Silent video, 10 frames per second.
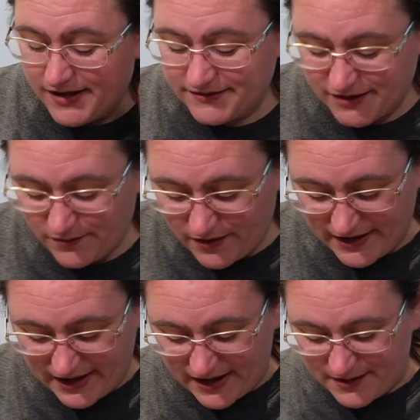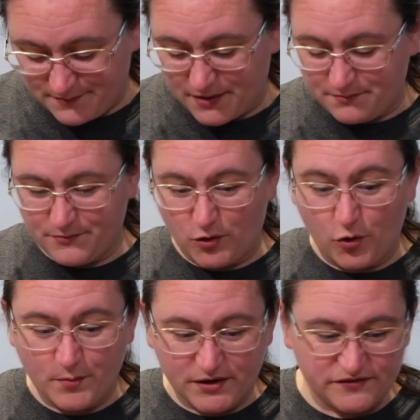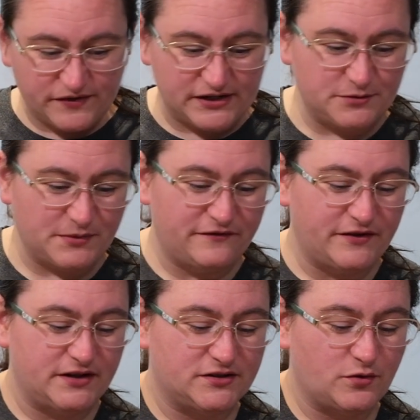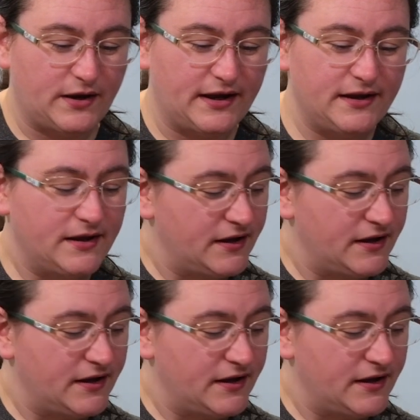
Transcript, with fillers: So I am almost finished my first square.